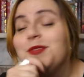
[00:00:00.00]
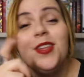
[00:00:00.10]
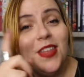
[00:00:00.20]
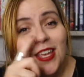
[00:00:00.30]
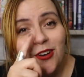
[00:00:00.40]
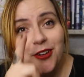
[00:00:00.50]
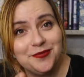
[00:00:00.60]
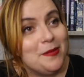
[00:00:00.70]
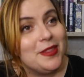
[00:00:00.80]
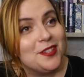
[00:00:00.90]
to think
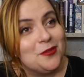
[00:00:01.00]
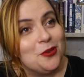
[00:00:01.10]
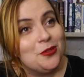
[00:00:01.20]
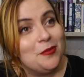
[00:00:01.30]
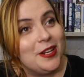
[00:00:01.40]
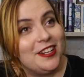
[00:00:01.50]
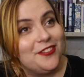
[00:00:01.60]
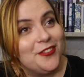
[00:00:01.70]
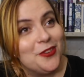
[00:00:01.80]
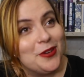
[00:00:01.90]
on. Maybe that's what all the money
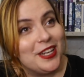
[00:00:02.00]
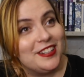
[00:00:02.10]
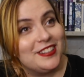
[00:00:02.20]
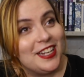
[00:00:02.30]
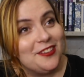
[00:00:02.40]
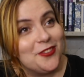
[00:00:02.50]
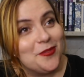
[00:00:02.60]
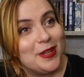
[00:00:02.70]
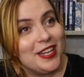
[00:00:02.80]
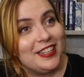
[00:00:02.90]
that we're going to save
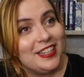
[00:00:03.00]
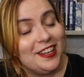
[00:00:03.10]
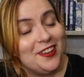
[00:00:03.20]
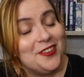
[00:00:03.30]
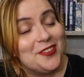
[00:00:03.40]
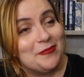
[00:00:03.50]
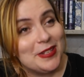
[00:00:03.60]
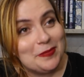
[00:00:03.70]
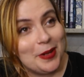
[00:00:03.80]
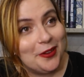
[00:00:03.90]
from being in the EU can
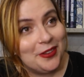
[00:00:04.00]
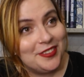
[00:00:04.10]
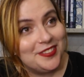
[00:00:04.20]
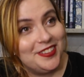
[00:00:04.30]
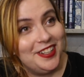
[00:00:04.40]
be spent on.